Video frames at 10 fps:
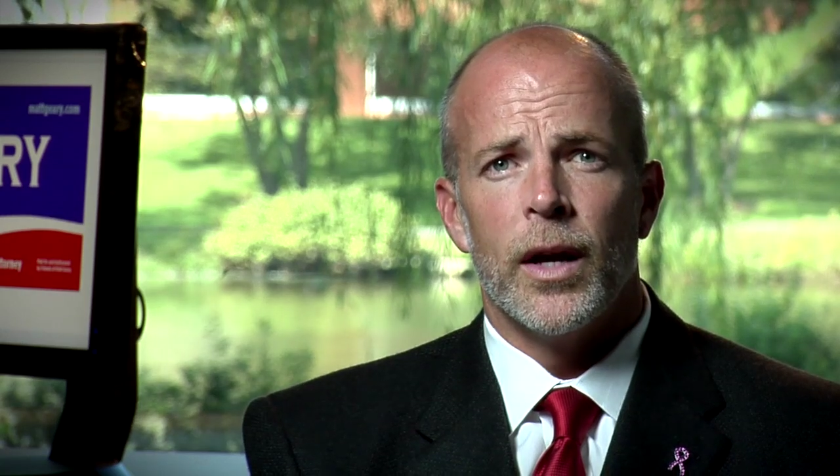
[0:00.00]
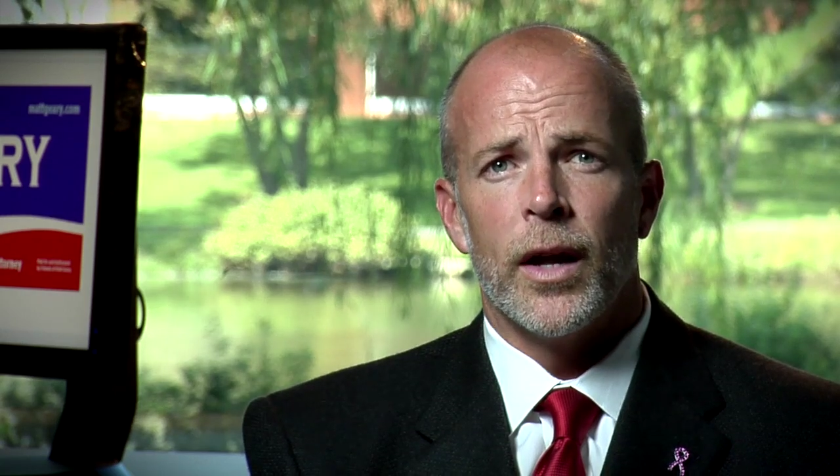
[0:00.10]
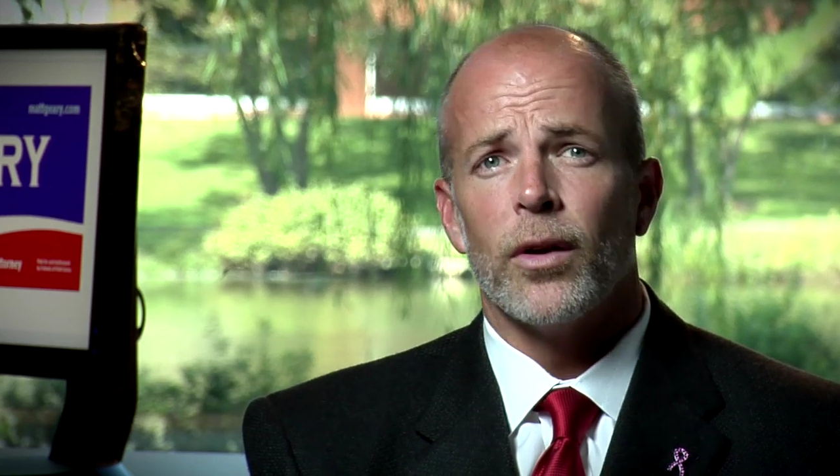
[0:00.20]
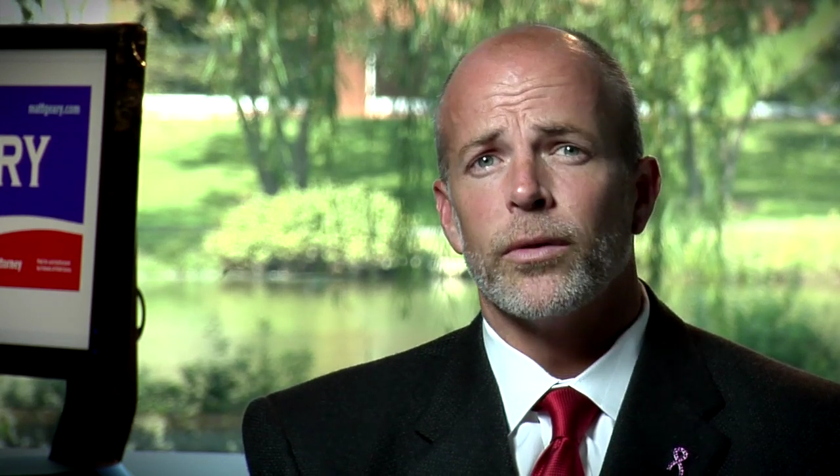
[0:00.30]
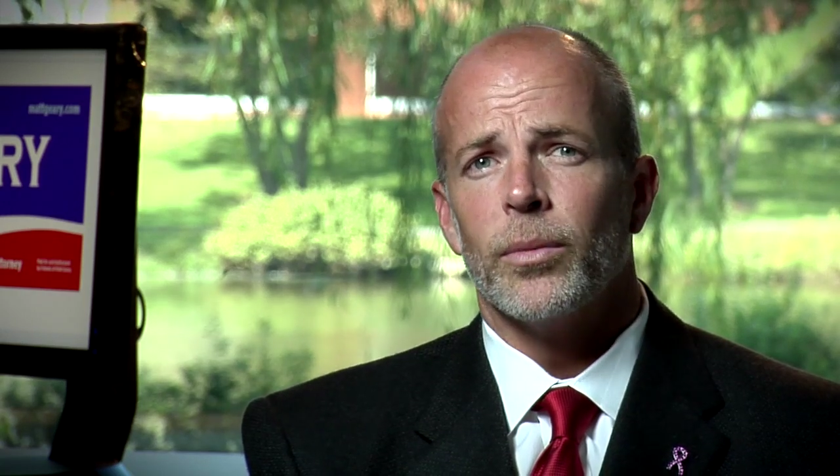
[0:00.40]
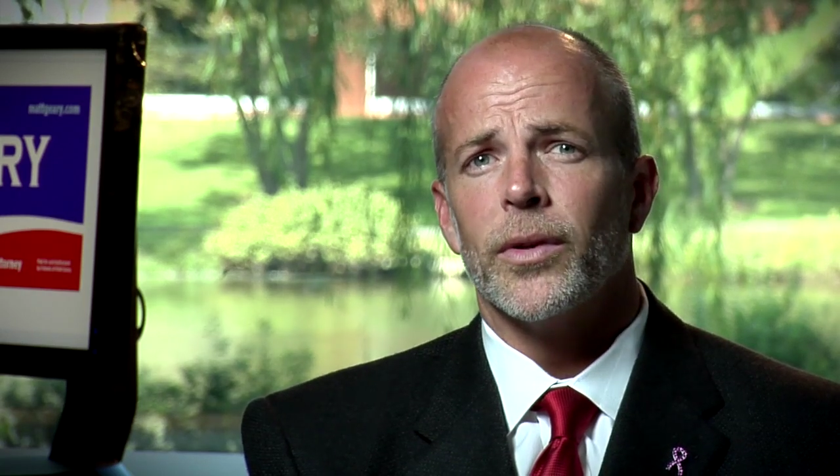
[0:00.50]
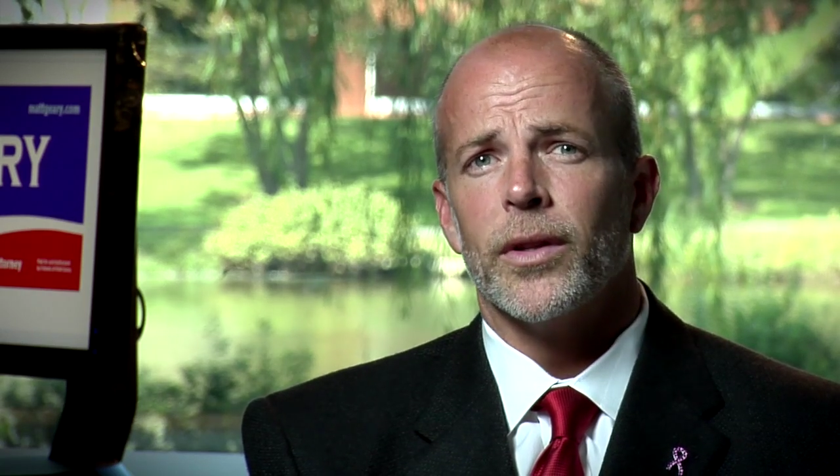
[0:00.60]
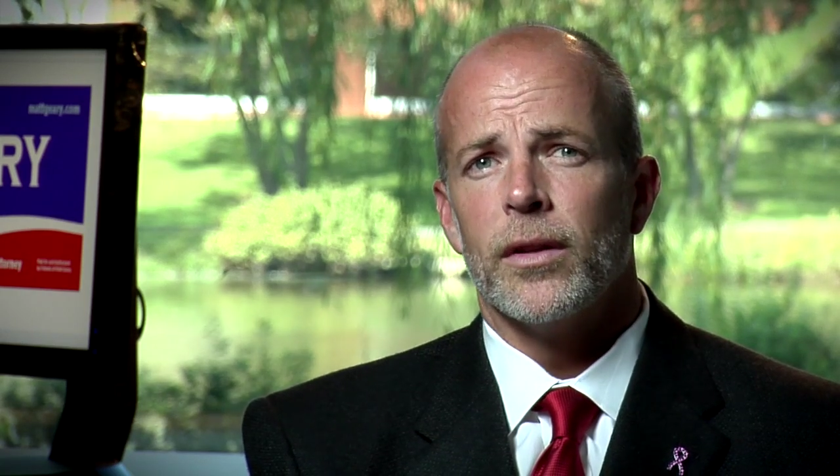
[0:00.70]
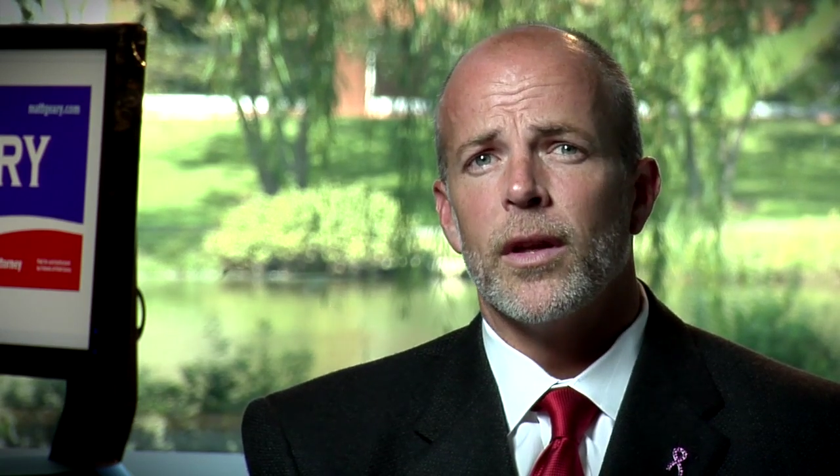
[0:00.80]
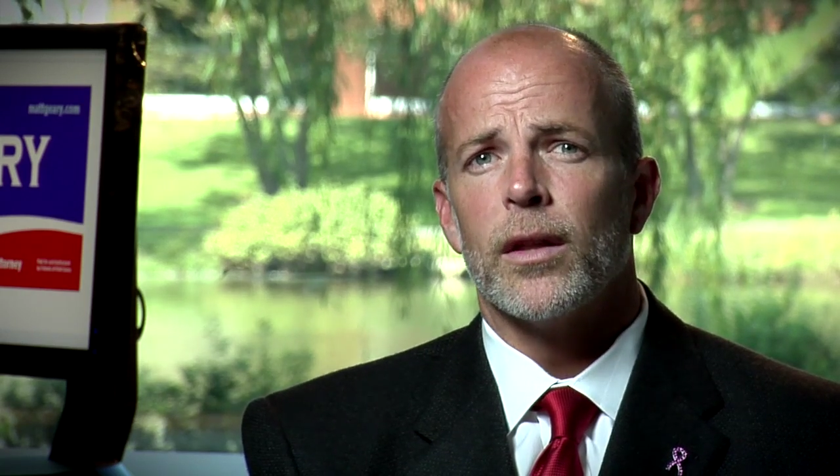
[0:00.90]
and
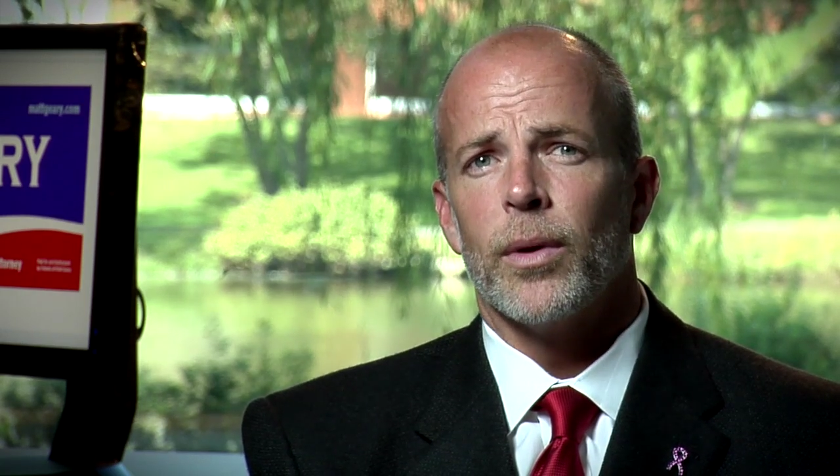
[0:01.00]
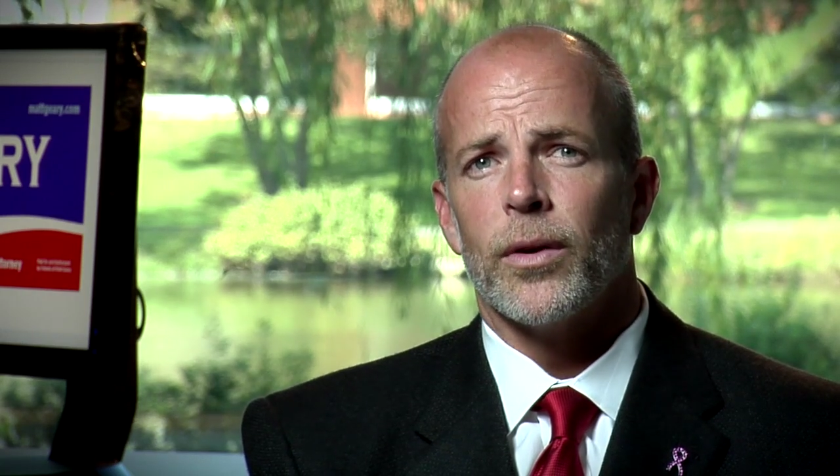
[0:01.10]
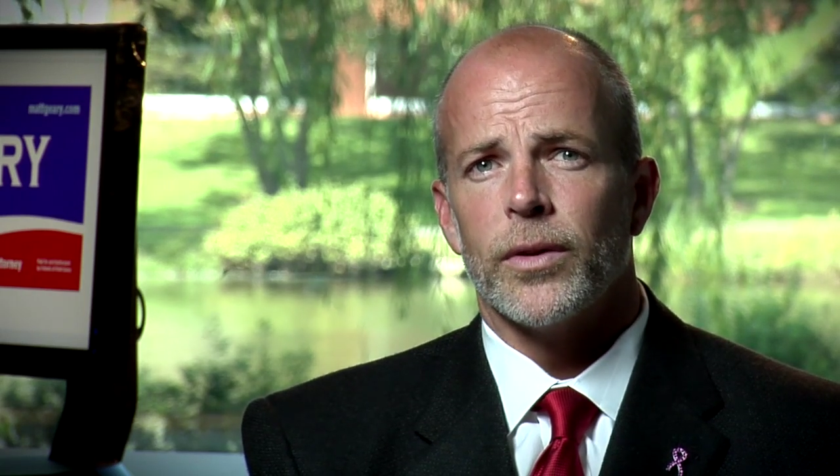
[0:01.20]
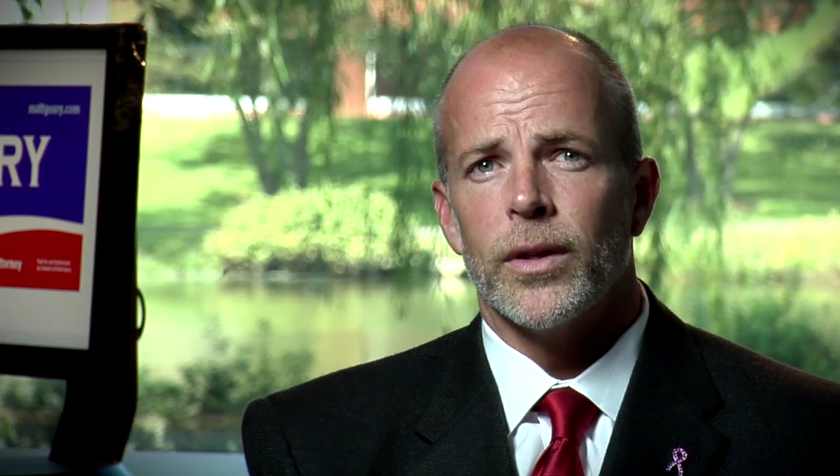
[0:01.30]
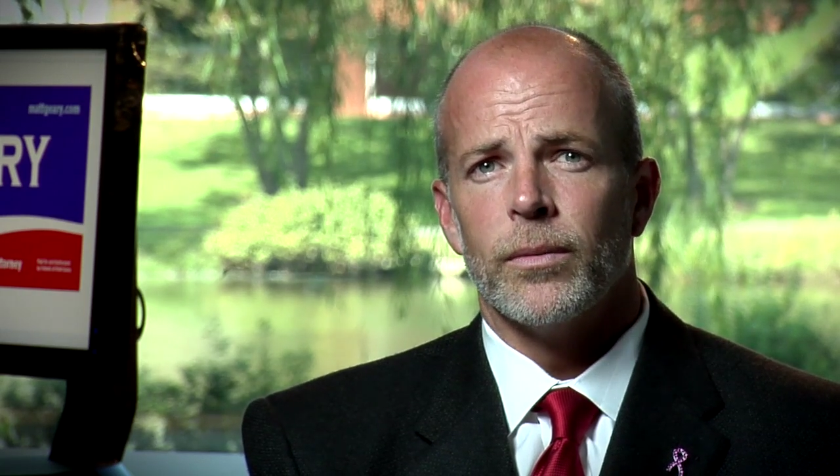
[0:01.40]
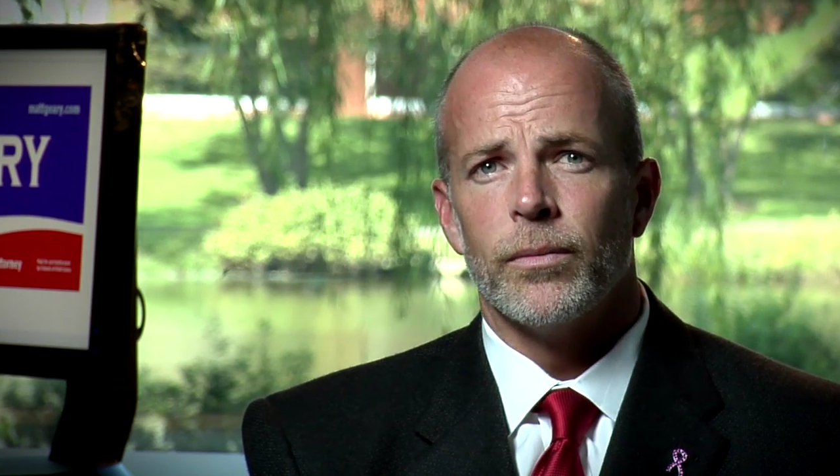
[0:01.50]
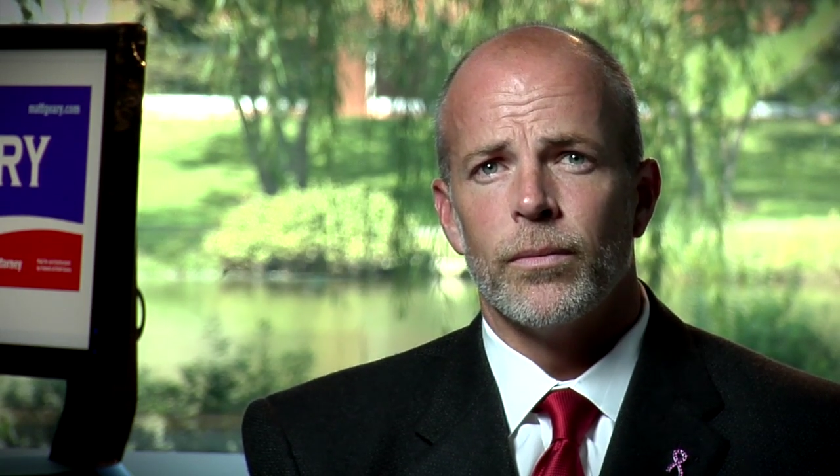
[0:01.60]
ultimately the death penalty.